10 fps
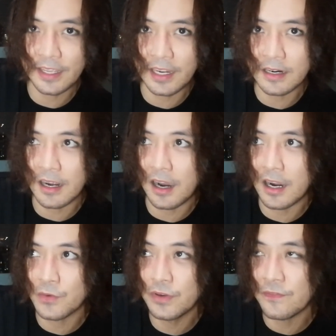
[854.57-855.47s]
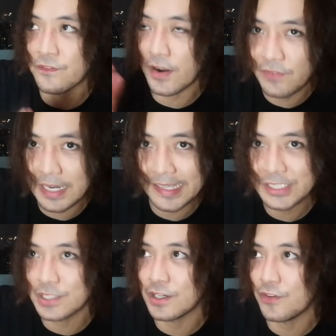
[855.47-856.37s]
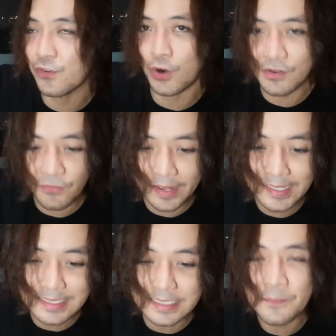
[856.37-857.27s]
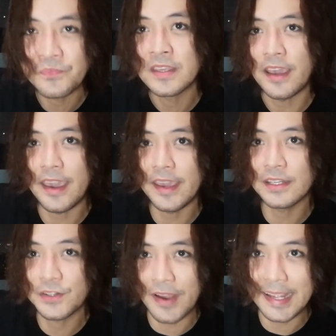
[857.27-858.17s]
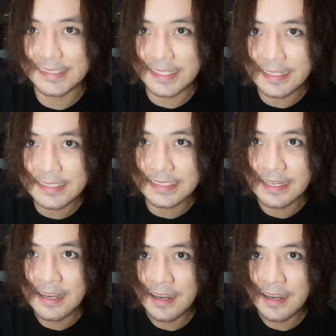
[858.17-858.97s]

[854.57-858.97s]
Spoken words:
there are revelation of conflicts and crisis